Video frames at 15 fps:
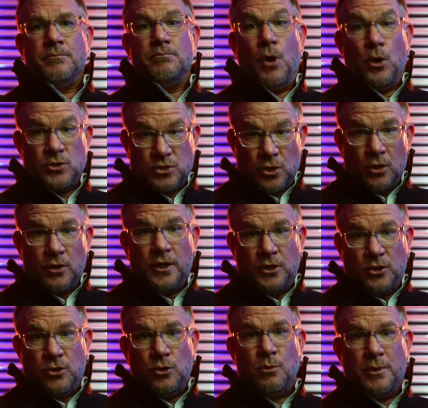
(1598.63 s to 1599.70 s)
Most early
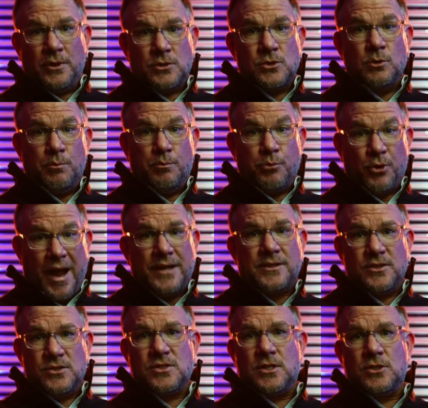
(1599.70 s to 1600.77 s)
humans who
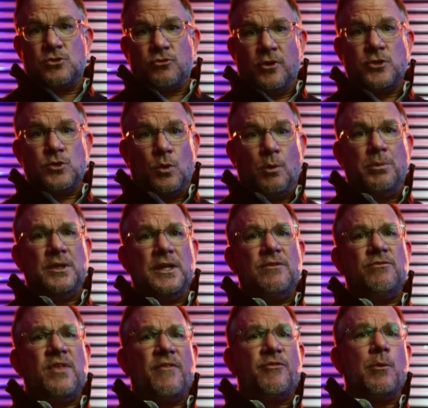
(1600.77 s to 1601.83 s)
practiced this ritual
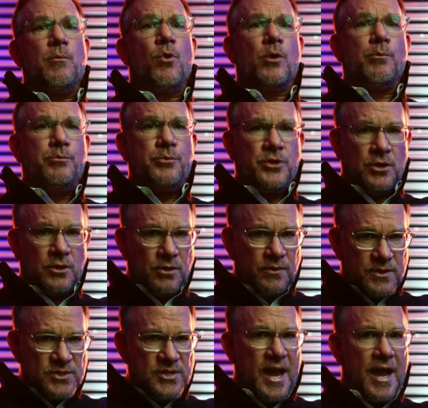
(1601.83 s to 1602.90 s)
believed that the more pure
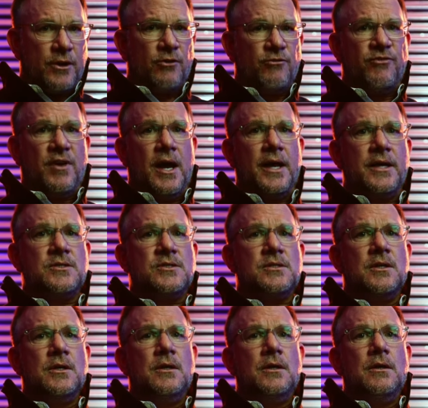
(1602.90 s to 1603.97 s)
the
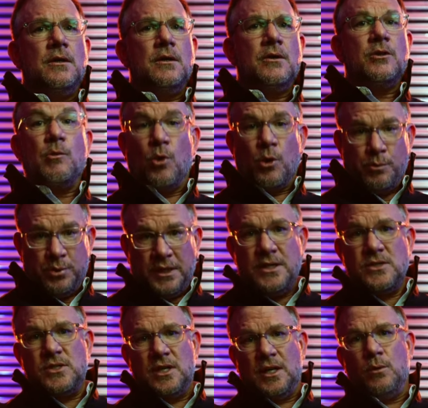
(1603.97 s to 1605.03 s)
sacrifice, the more
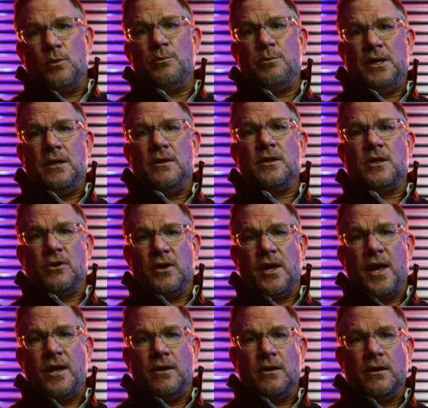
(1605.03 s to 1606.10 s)
pleasing it would be to the
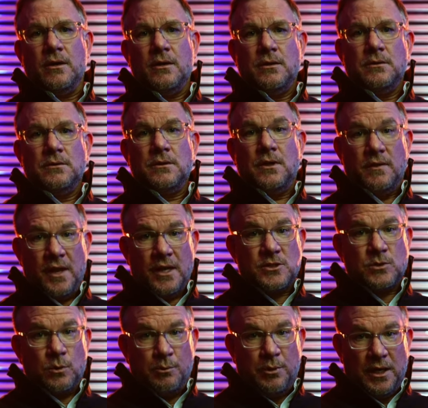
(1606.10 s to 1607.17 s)
Creator, and
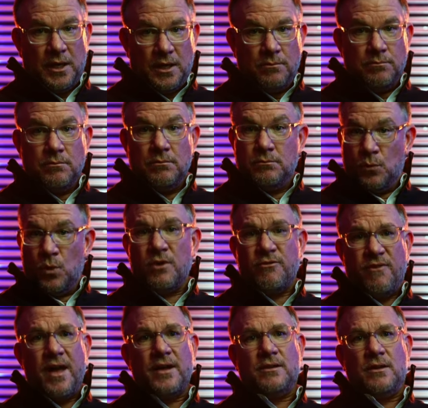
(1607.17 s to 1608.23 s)
thus would be more
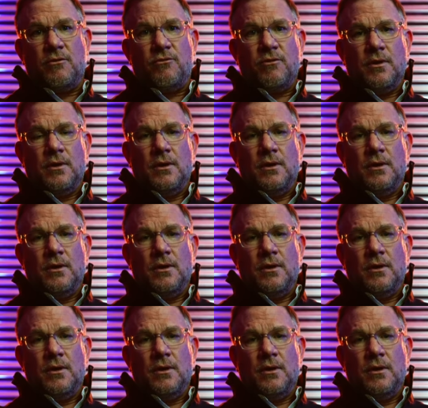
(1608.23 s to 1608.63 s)
effective.